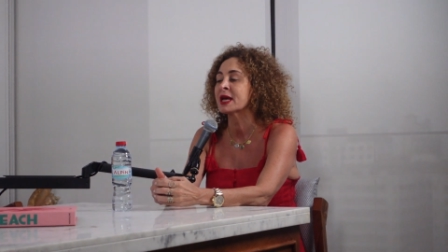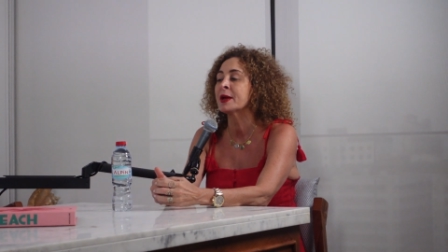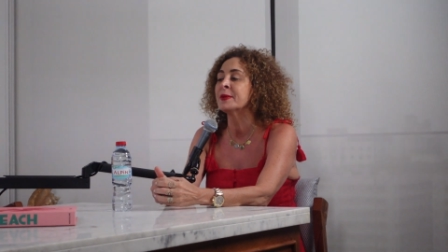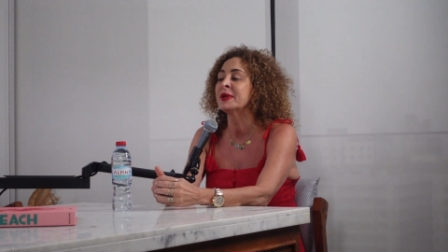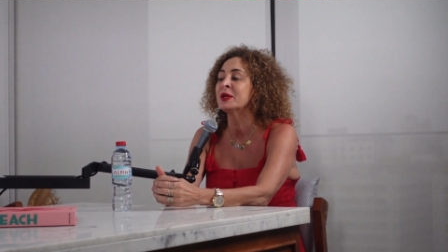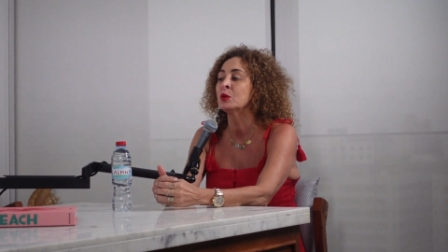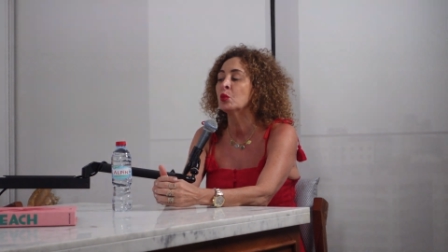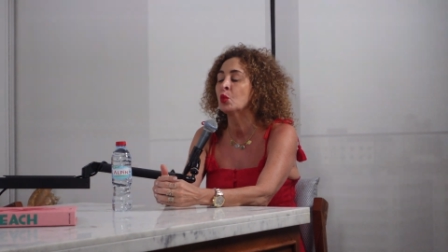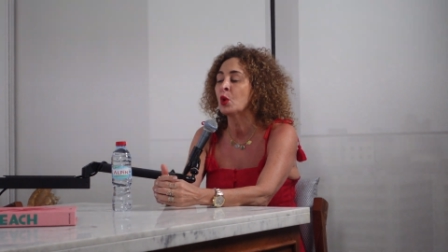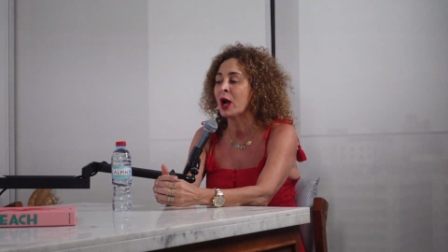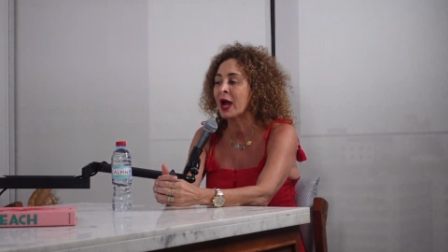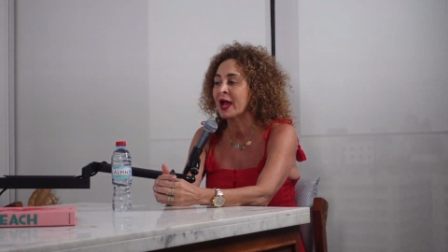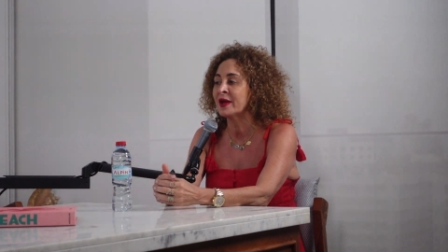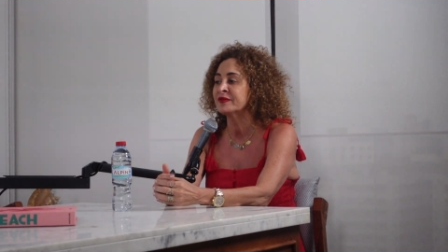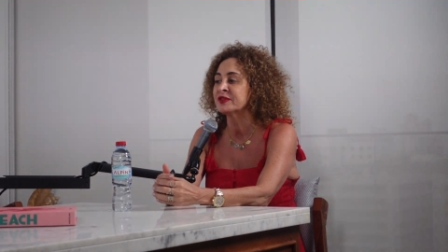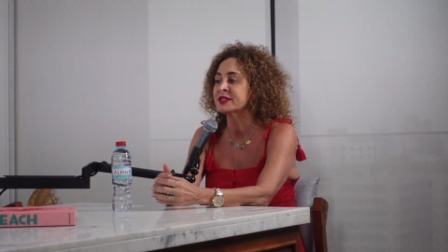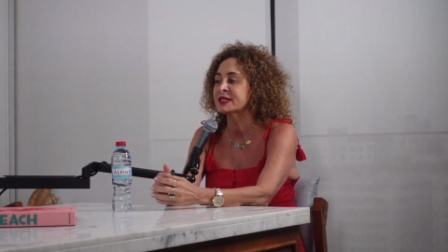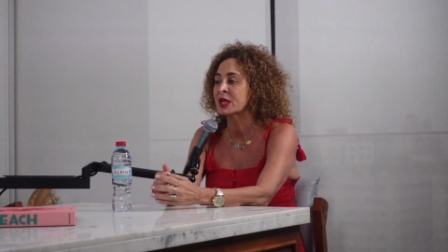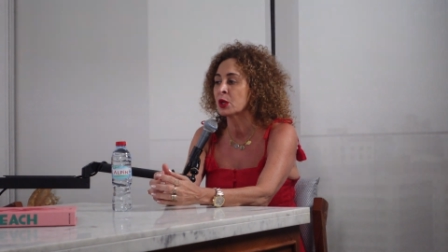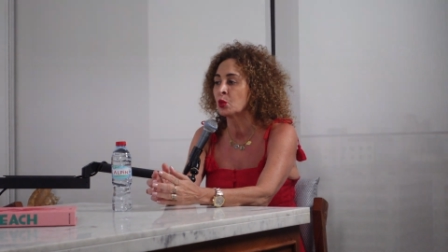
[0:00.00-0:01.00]
I mean, I
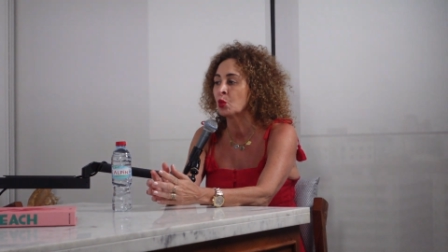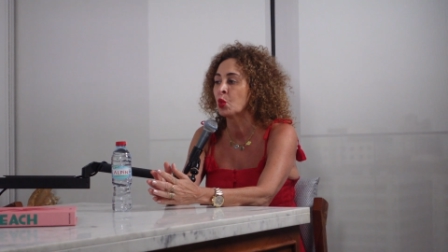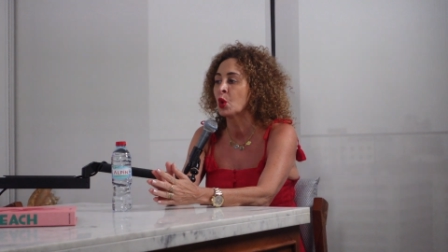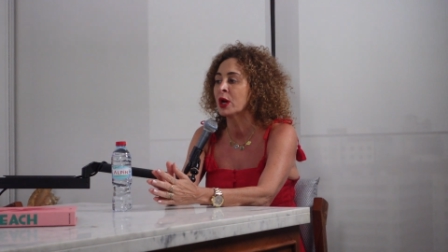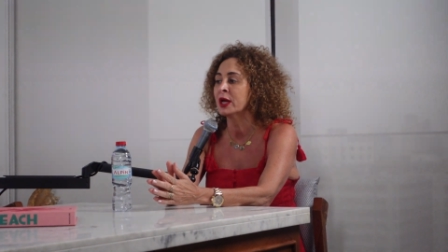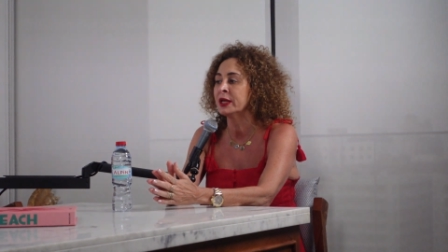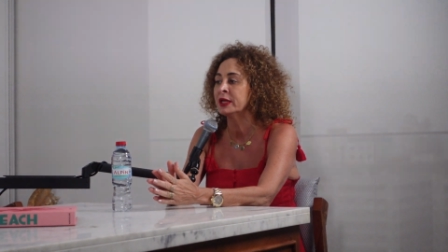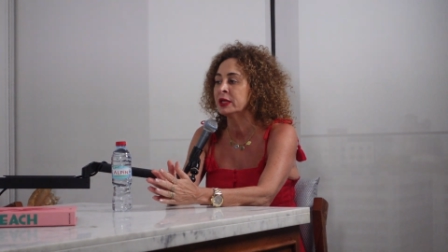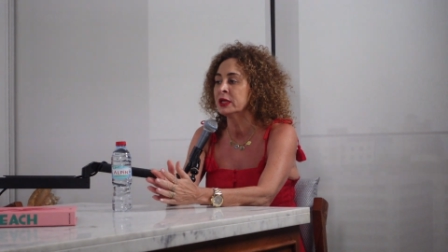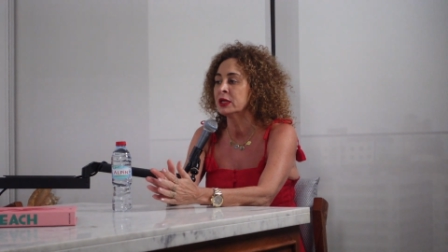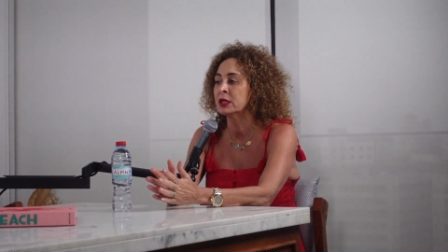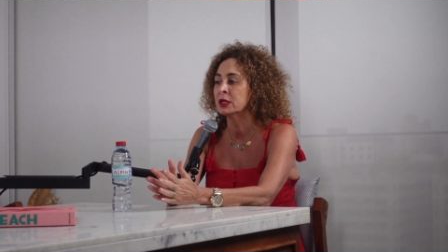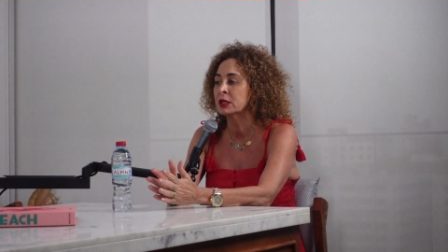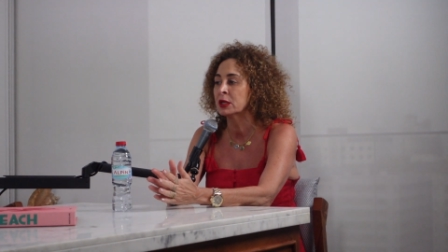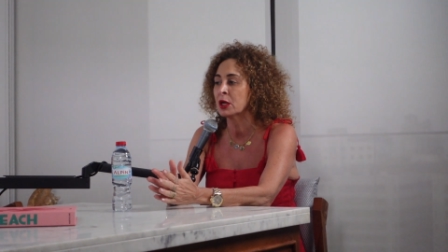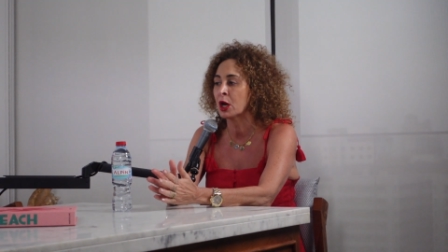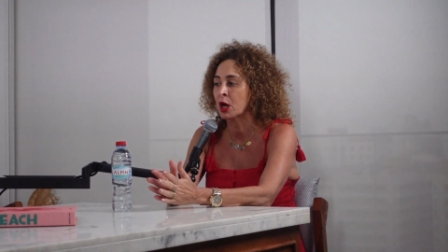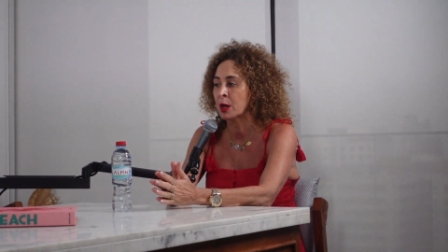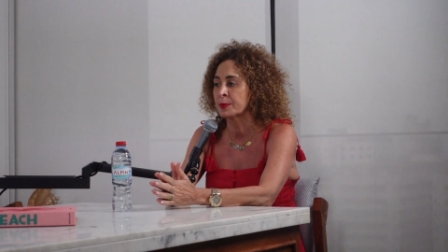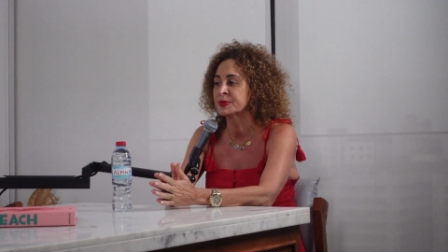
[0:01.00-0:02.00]
have to say one
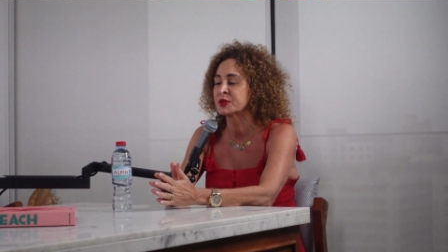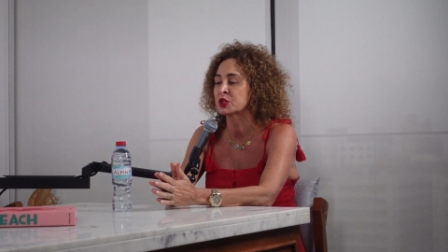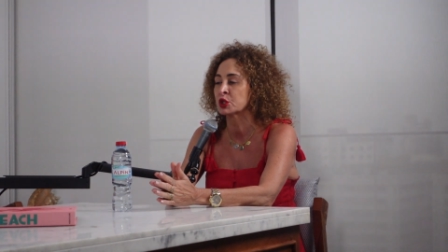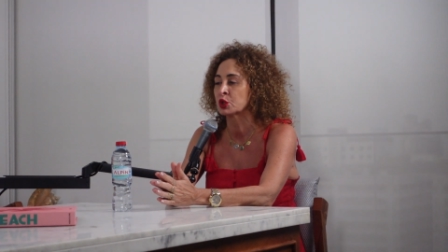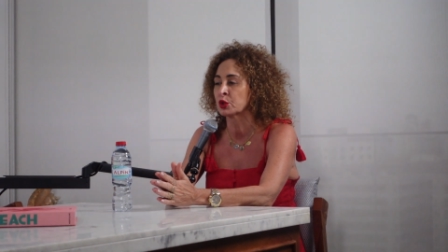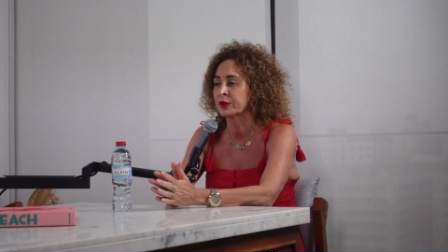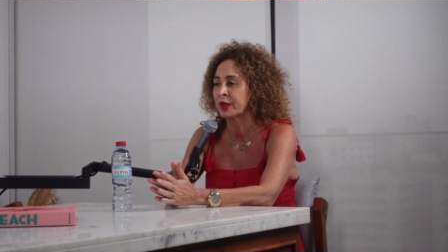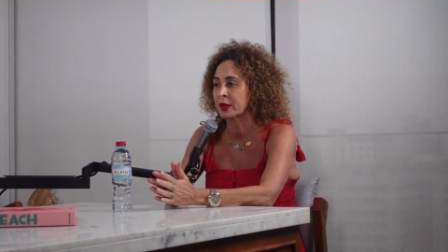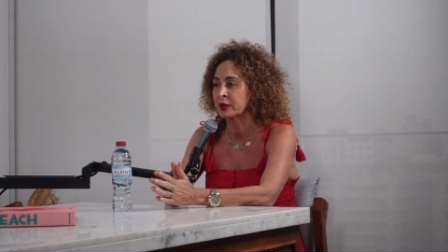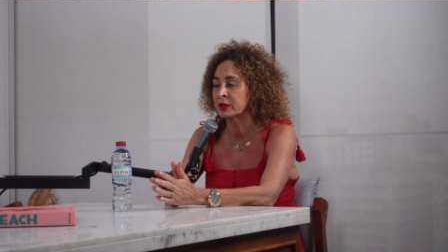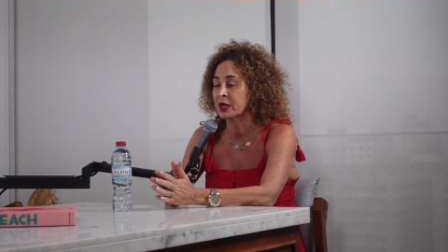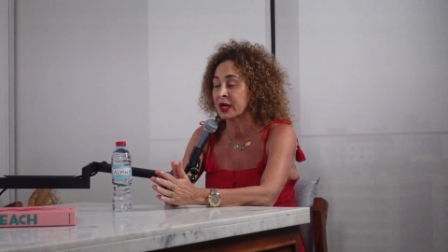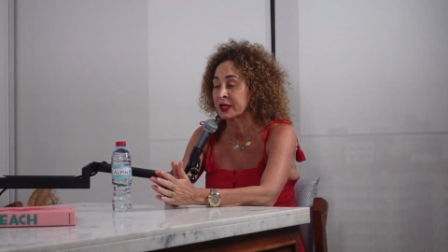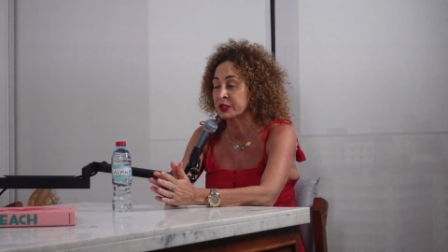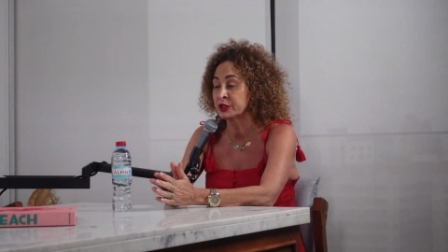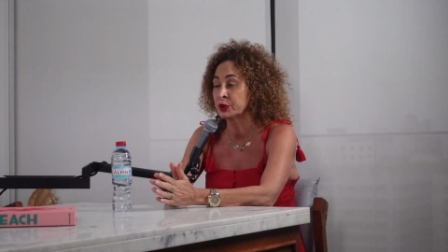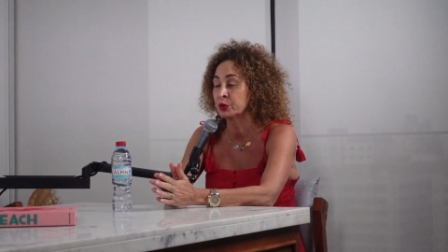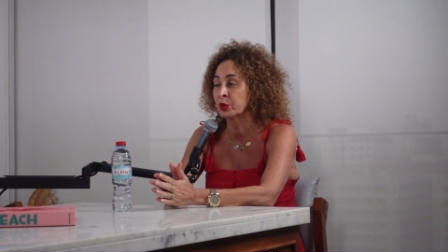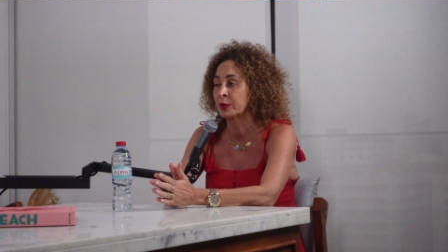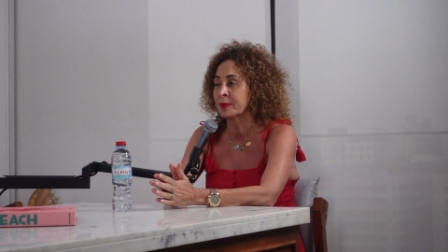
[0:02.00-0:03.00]
obstacle that I
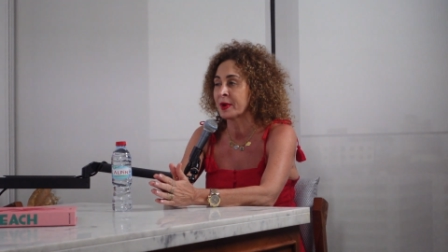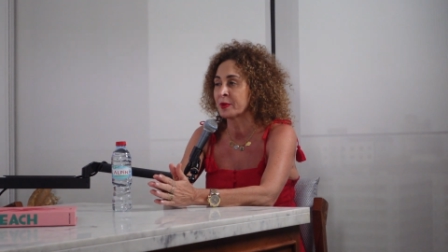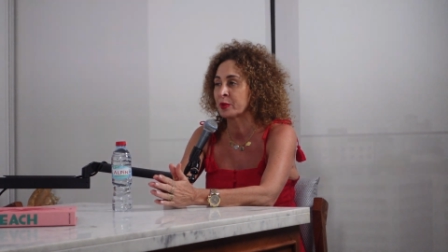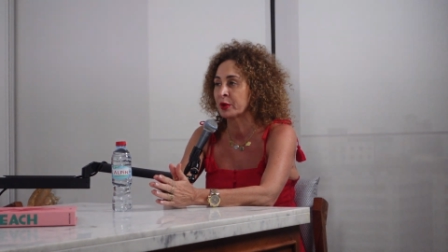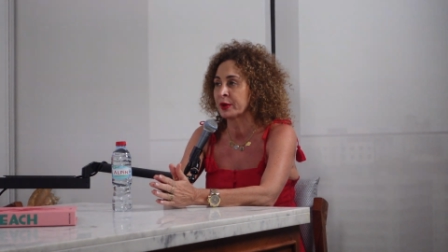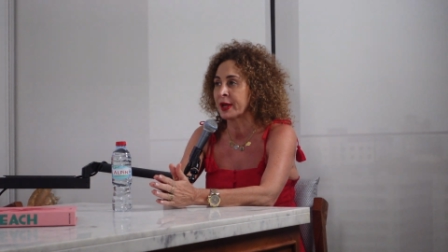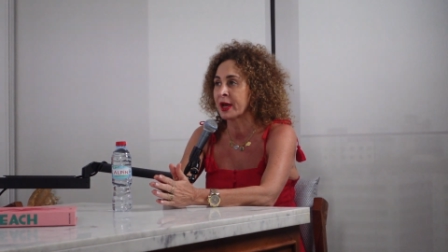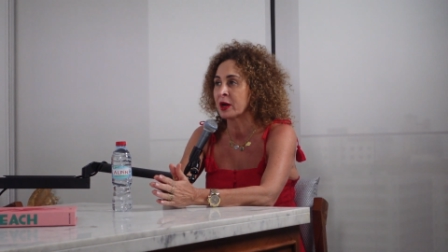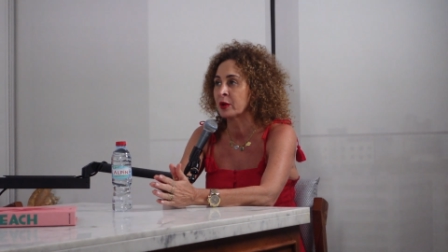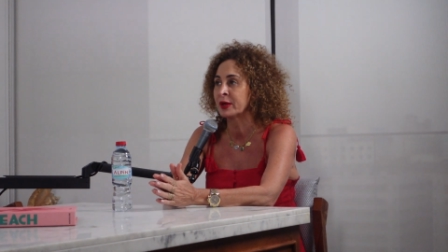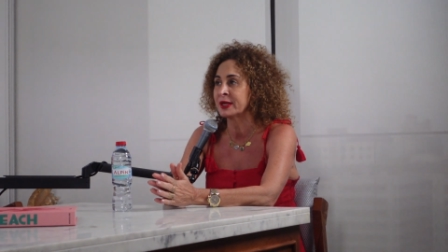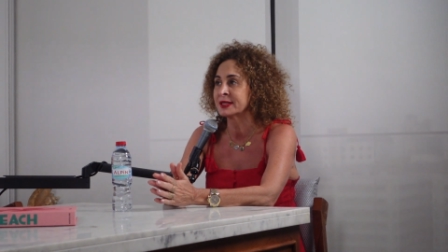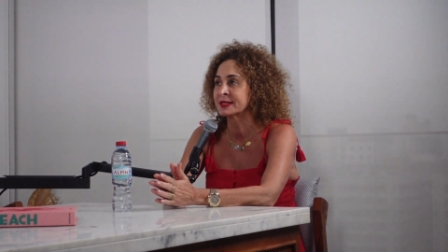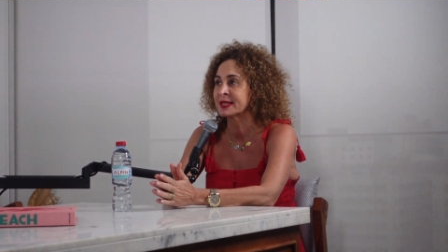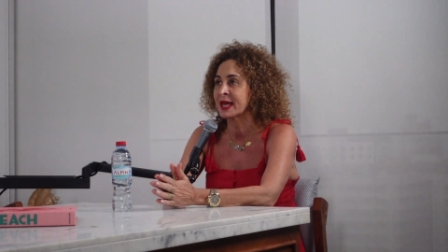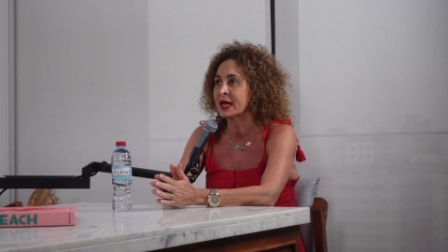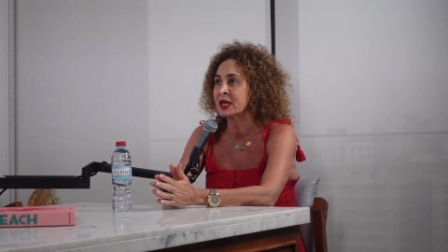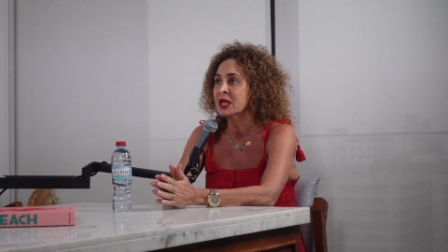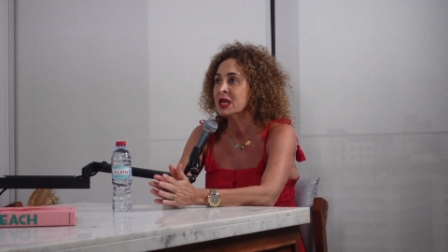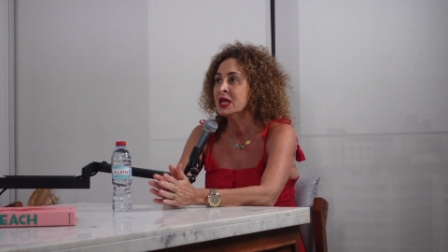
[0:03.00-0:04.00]
do remember now is
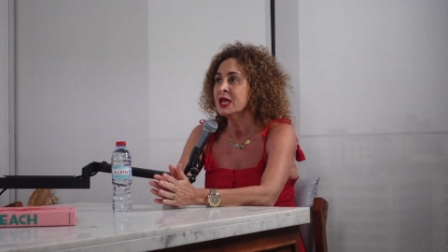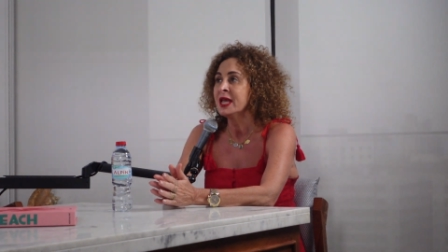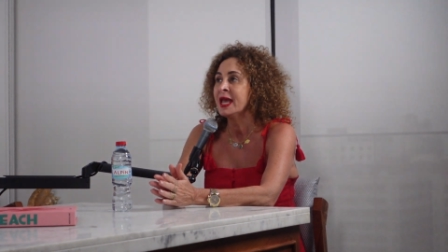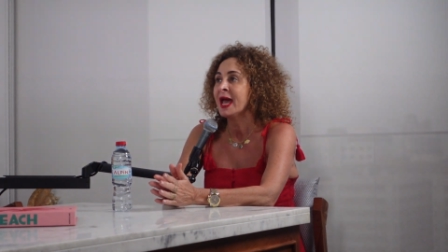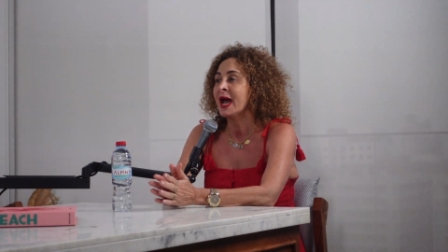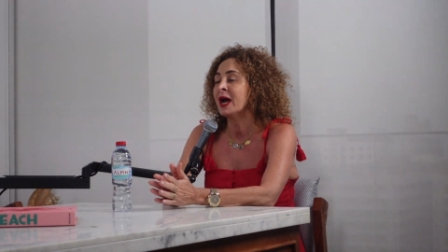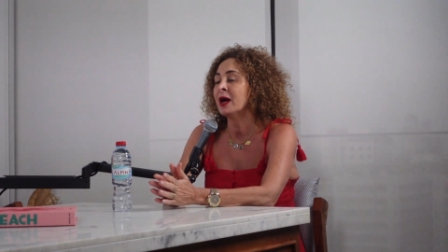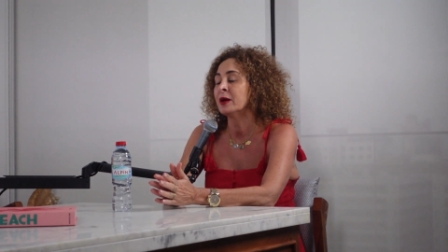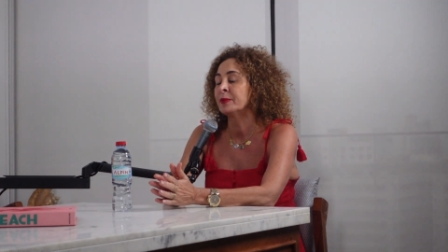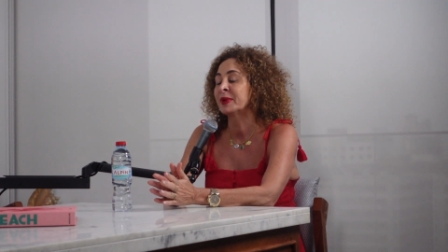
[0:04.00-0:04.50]
that how,